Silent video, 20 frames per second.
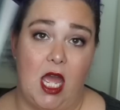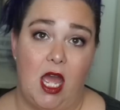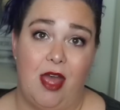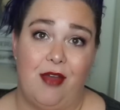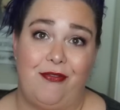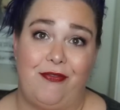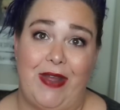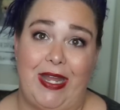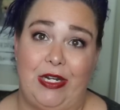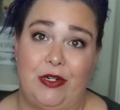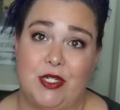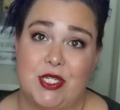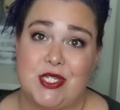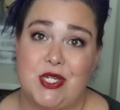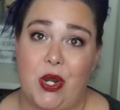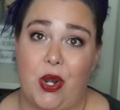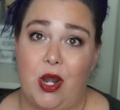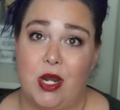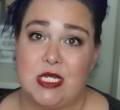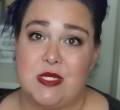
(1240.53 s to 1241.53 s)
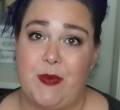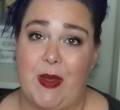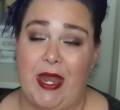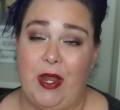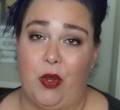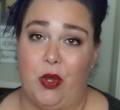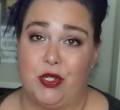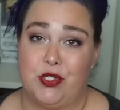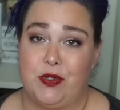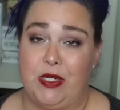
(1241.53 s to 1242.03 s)
Of Fire and Stars
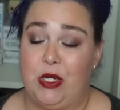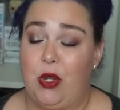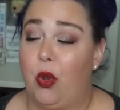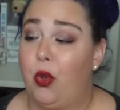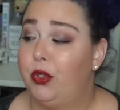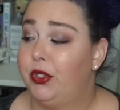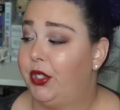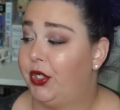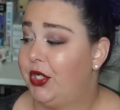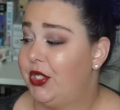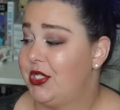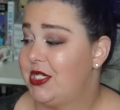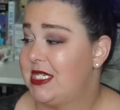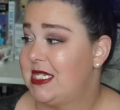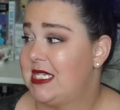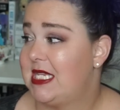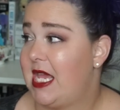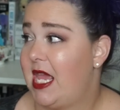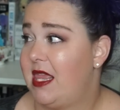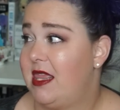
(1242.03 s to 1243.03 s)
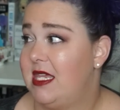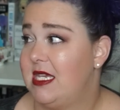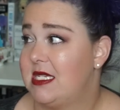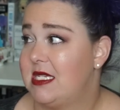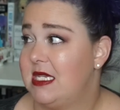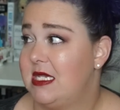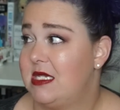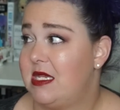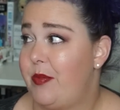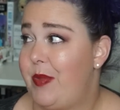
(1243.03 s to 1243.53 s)
by Audrey Coulthurst.
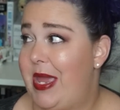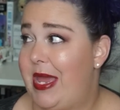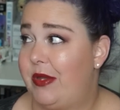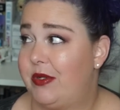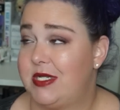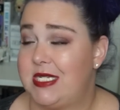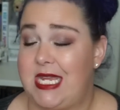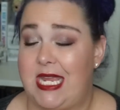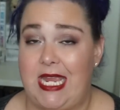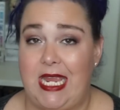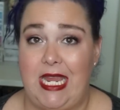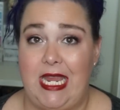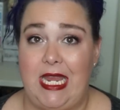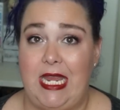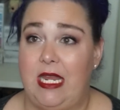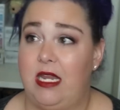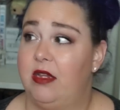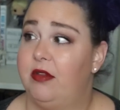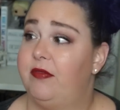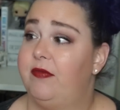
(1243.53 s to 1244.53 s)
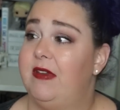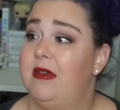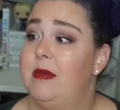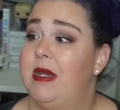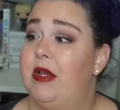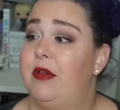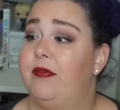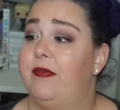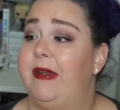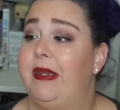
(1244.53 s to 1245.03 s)
This is about a
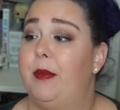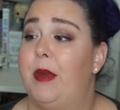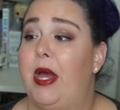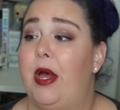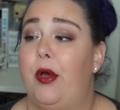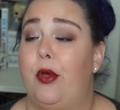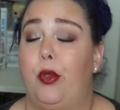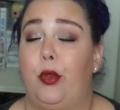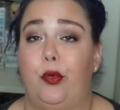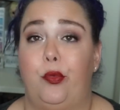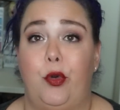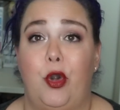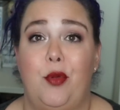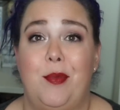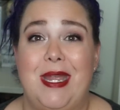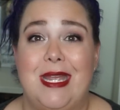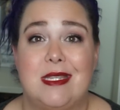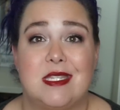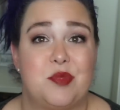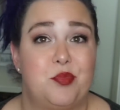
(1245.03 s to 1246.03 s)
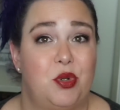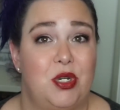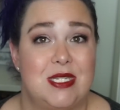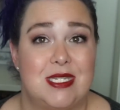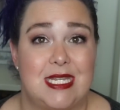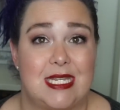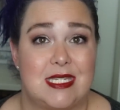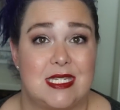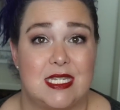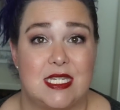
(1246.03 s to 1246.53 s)
female-female romance,
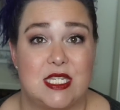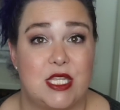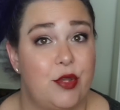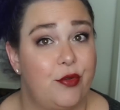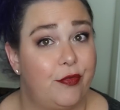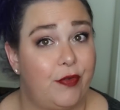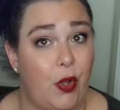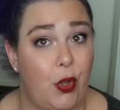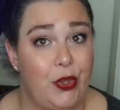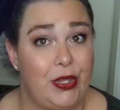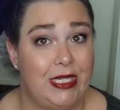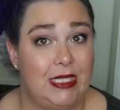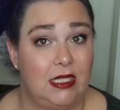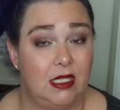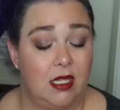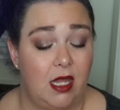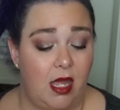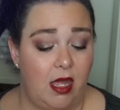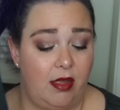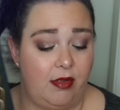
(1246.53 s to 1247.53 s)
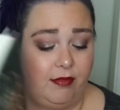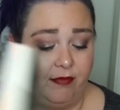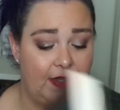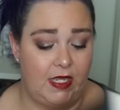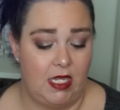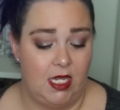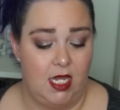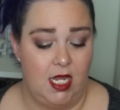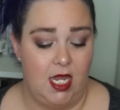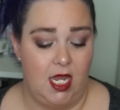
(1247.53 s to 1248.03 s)
princesses that fall in
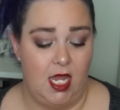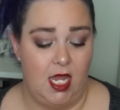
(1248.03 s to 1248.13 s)
love.